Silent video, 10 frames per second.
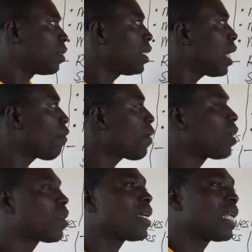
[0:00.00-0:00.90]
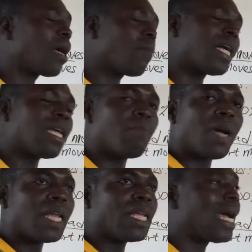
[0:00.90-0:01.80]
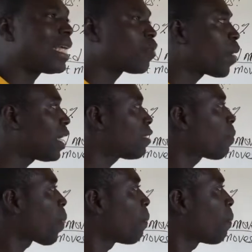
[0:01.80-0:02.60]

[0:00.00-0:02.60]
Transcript: Here we are talking about the money aspect